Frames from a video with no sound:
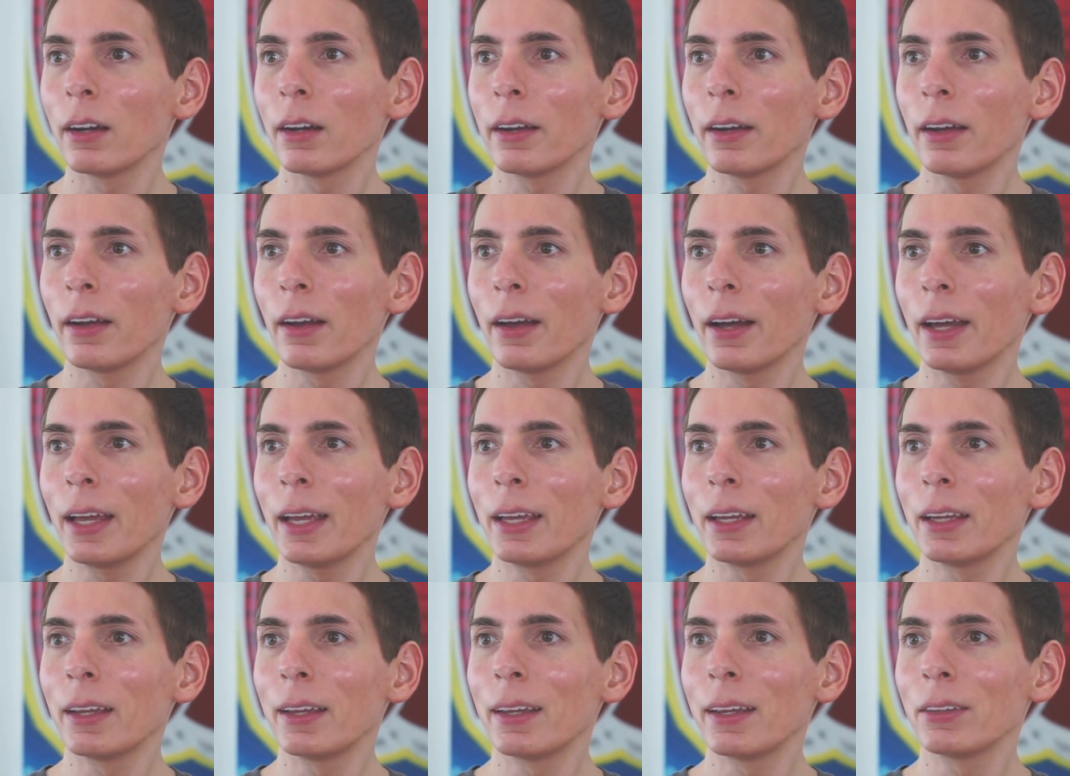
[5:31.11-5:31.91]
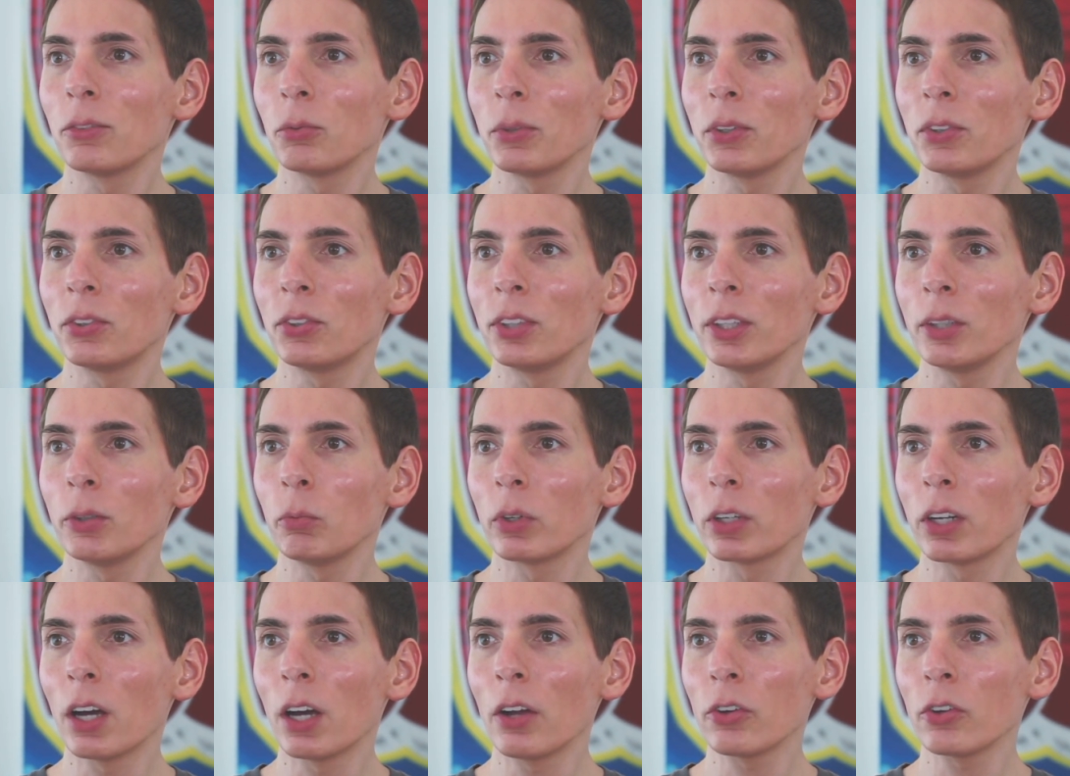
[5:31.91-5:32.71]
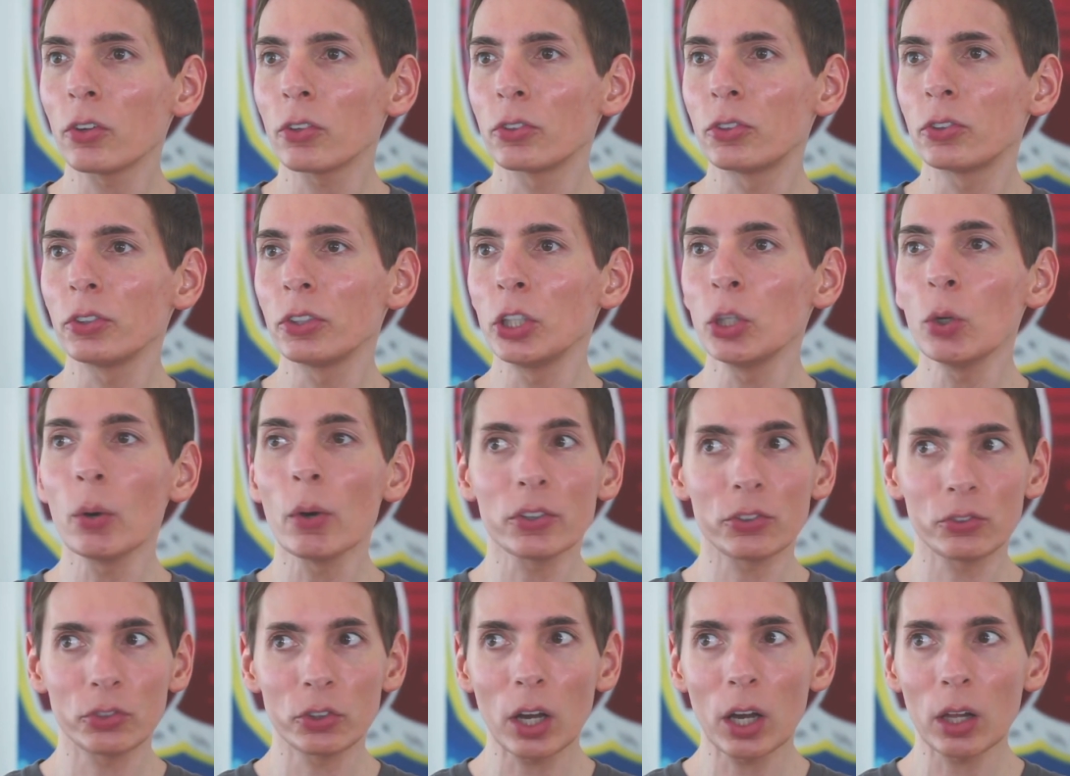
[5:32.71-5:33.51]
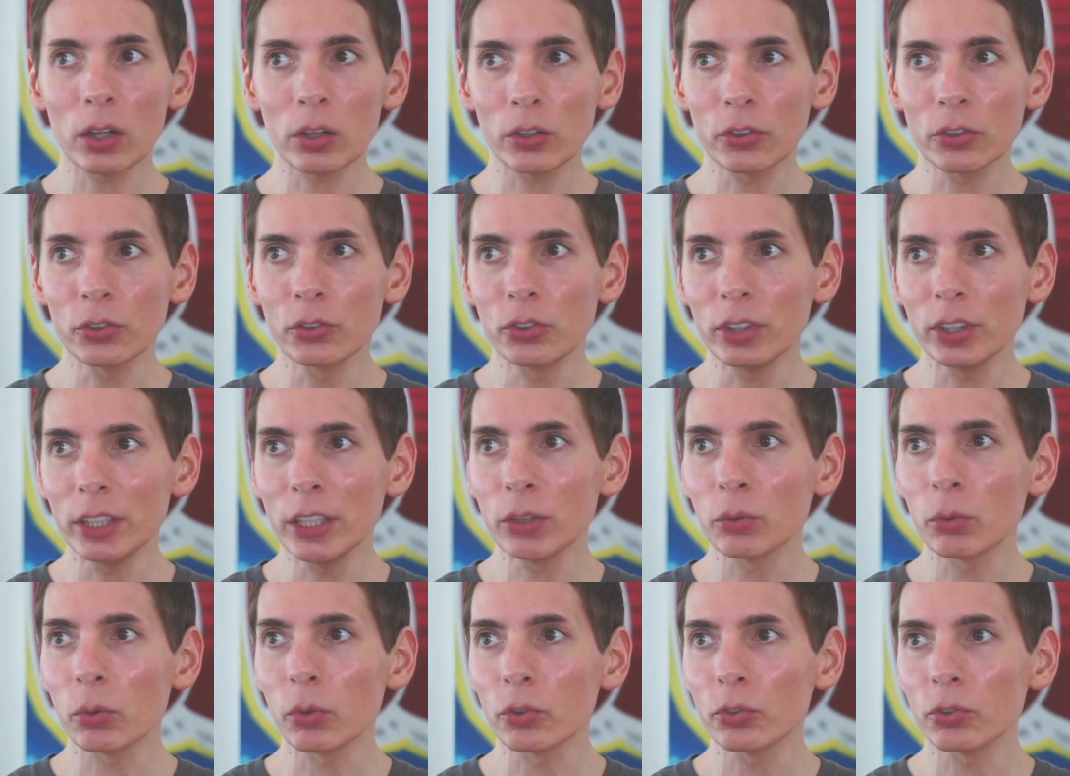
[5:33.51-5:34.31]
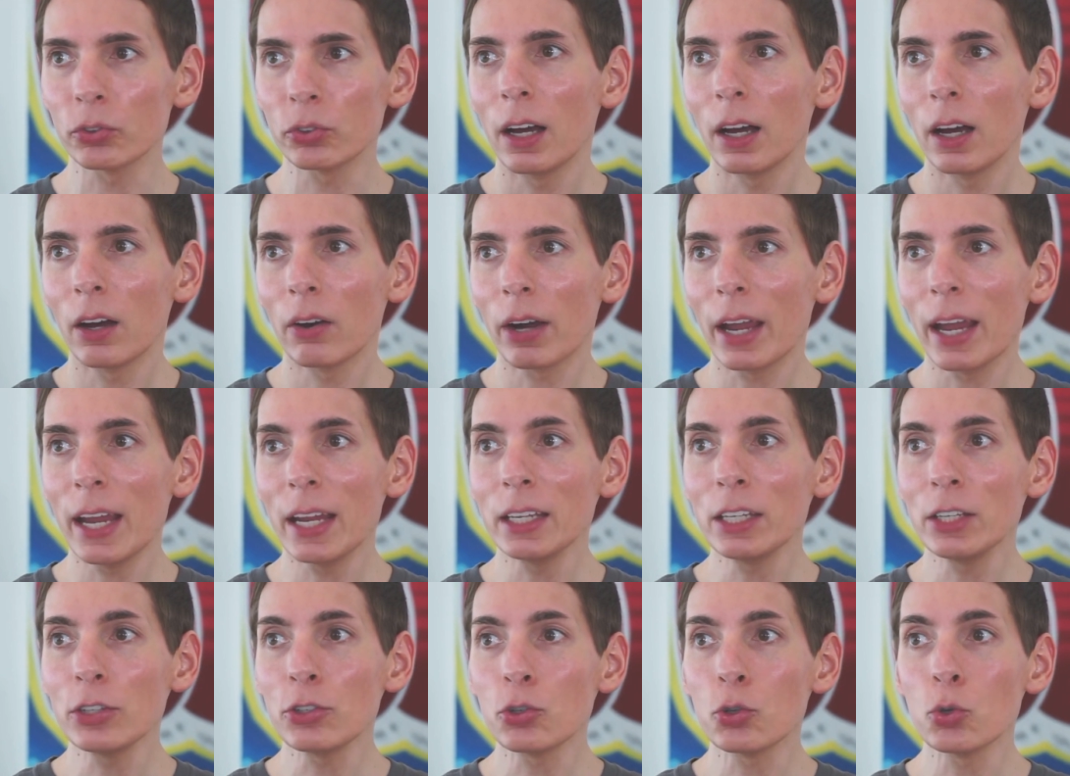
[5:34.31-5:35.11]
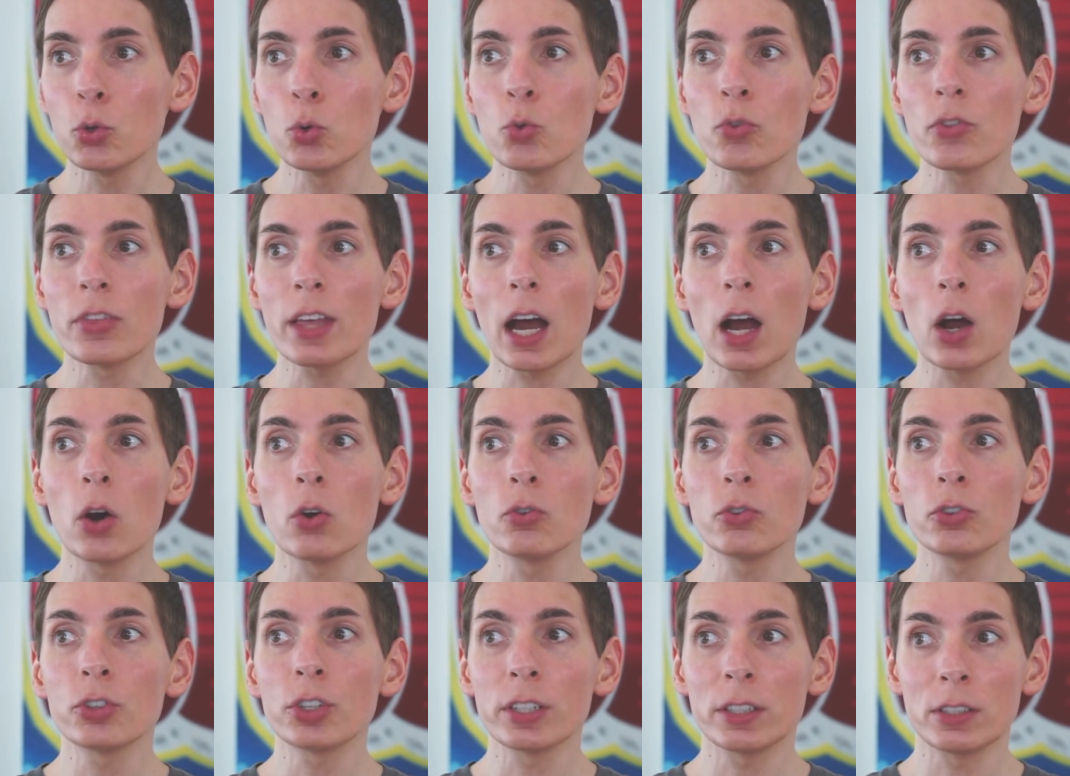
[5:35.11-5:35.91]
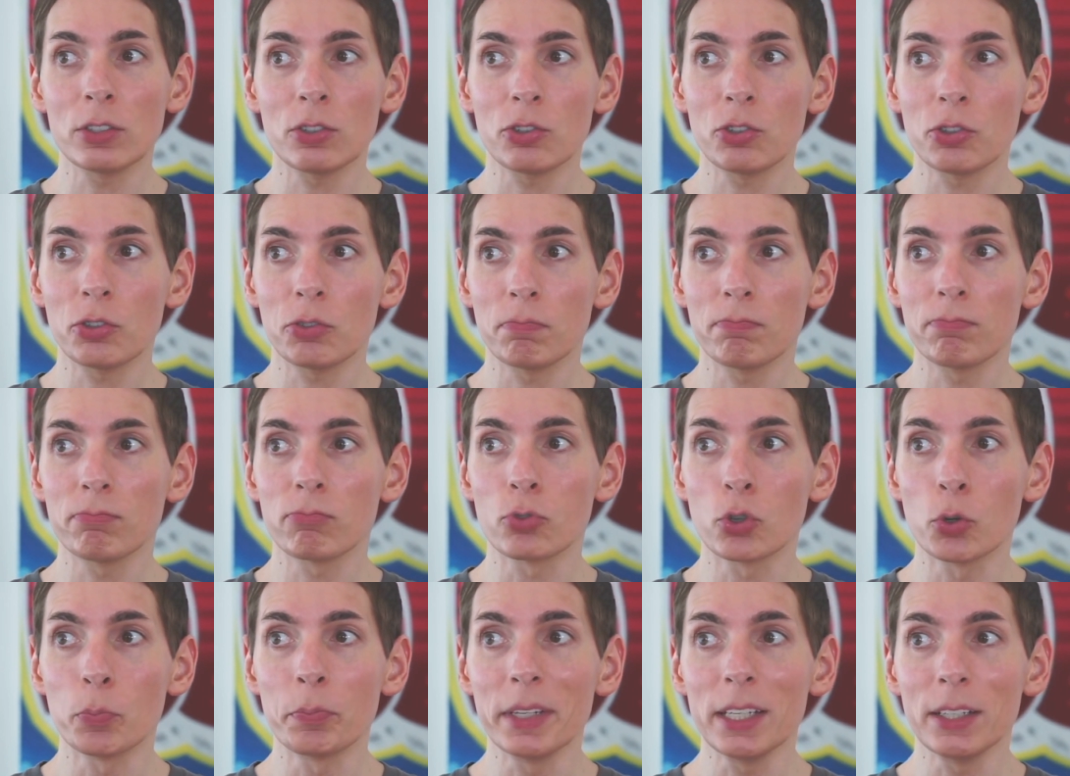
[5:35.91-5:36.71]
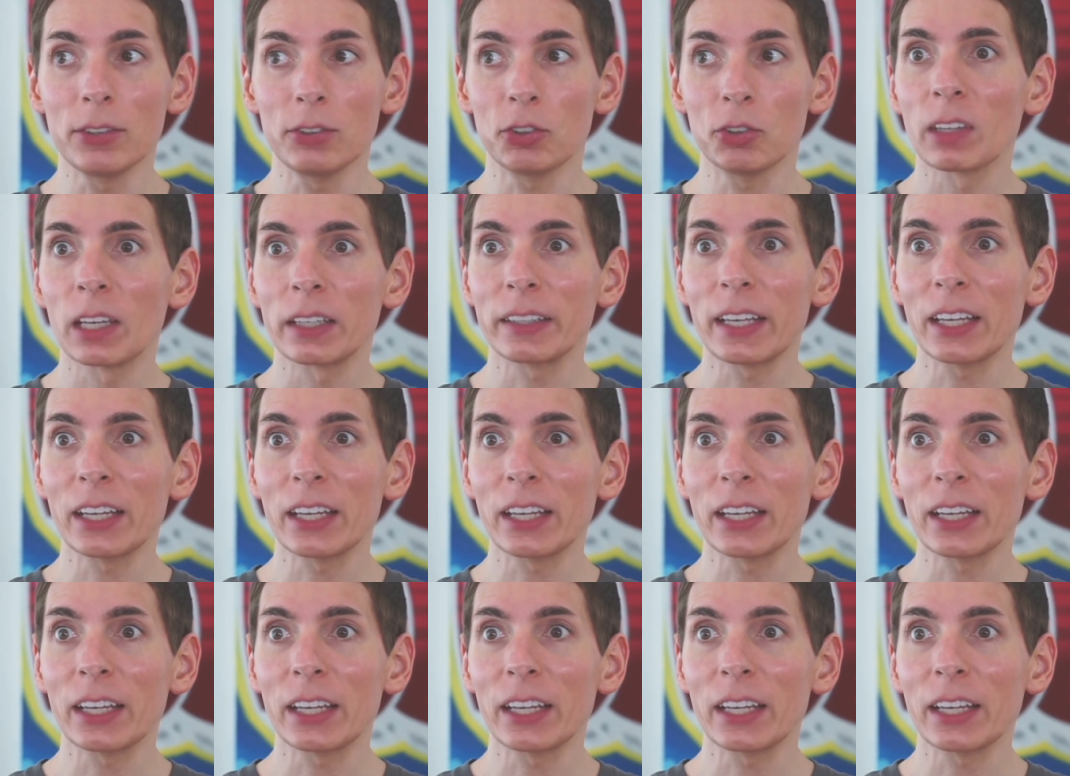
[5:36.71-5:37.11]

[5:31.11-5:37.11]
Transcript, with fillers: Uh, and we see one hundred U S dollars equals uh, eighty-two thousand rupees.